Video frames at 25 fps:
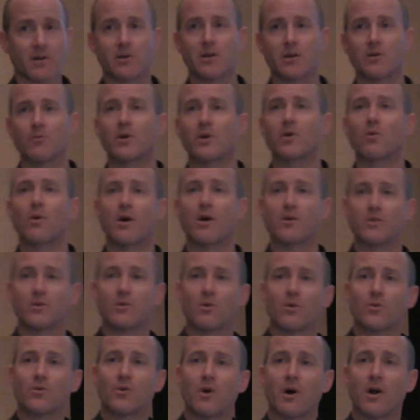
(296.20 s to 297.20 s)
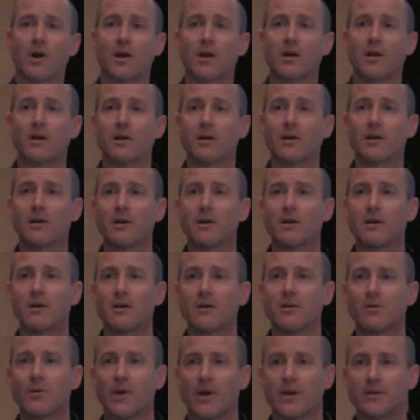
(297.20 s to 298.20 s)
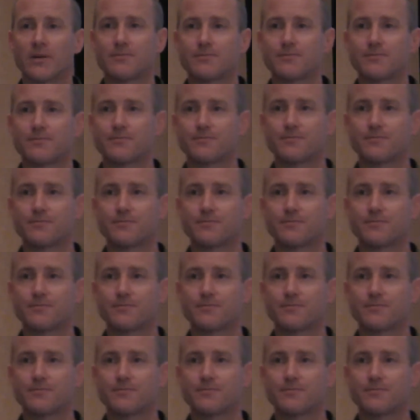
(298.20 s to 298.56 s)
require the orthotic, right?